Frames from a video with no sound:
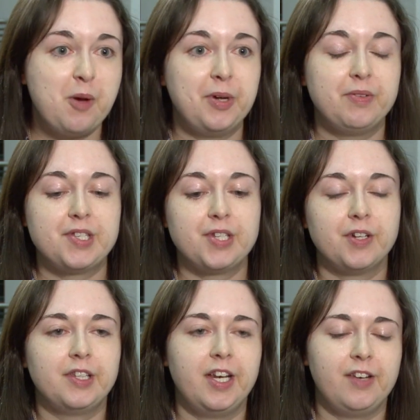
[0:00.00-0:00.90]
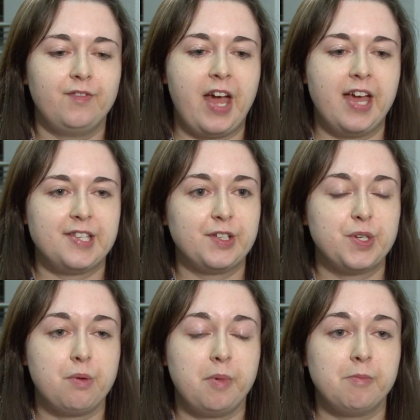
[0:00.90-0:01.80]
but it was thought that
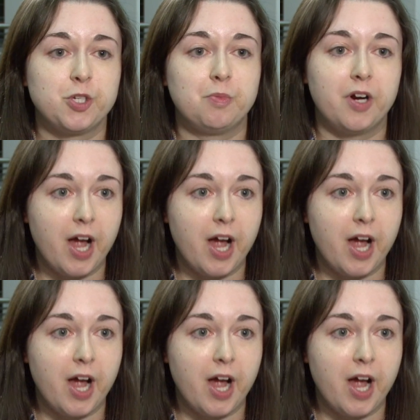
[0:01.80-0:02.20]
Ceres would be much more